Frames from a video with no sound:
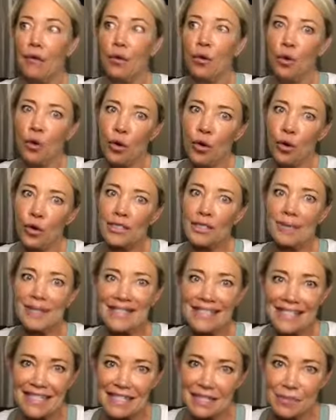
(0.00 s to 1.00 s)
it's been
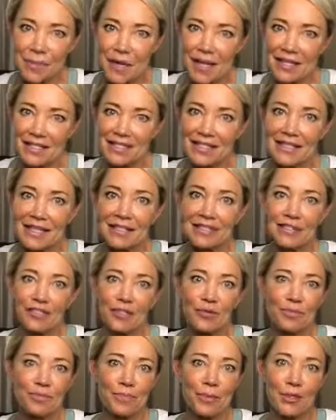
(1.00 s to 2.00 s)
6 months since
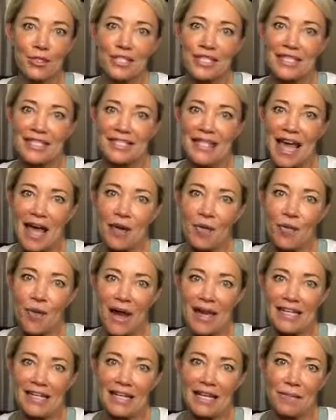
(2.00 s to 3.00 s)
you purchased that
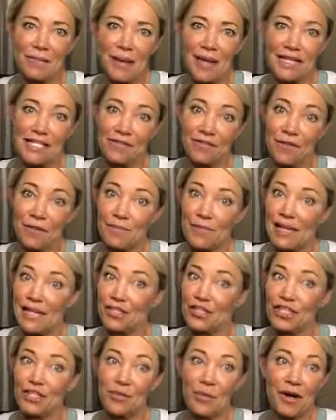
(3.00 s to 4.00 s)
whitening paste for me.
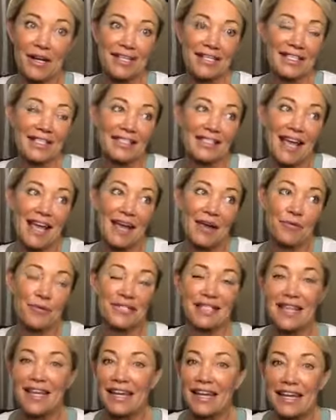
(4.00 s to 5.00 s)
Just wanted to say, was
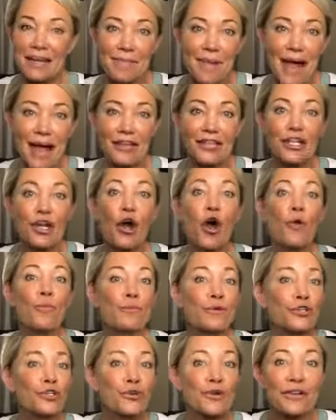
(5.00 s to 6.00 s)
thinking about you. Hope
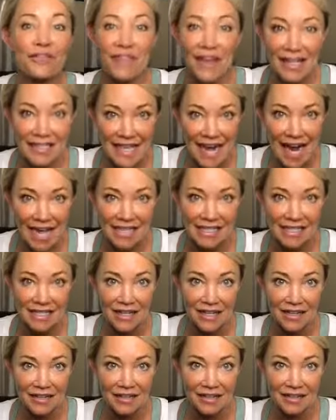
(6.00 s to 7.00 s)
you're doing
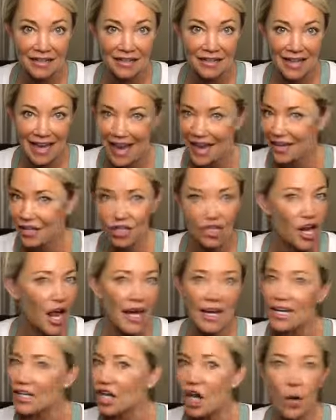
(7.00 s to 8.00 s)
fantastic. Okay. You're not
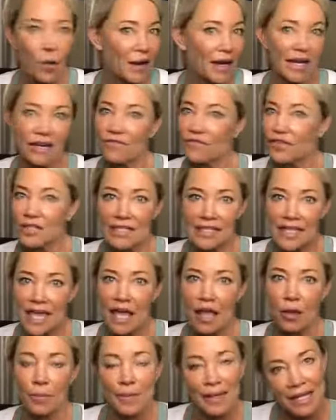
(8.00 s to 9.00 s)
going to go in for the
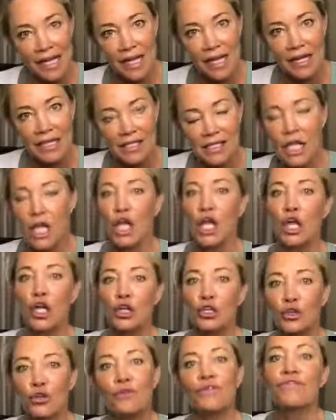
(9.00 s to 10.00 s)
sale because
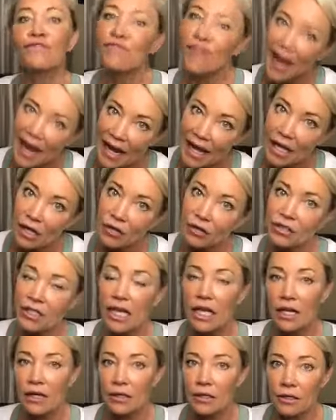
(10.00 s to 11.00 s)
you failed
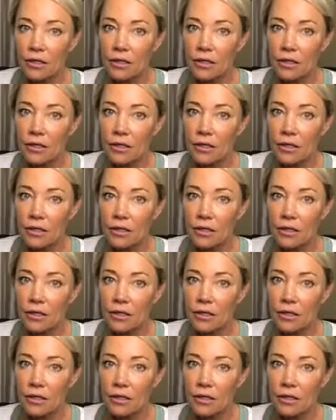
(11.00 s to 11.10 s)
at